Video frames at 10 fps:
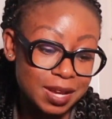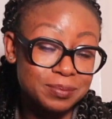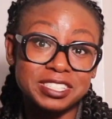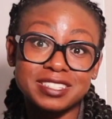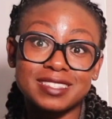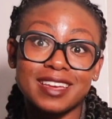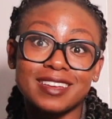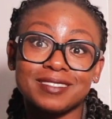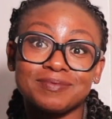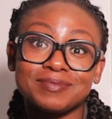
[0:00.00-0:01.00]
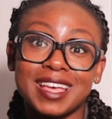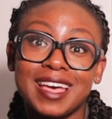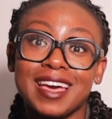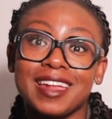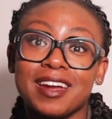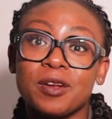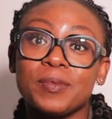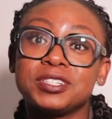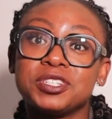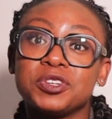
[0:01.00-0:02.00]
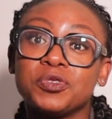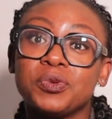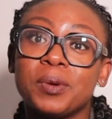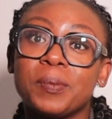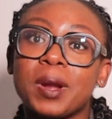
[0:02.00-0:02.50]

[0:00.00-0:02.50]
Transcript: I'm just saying, and I don't know about you,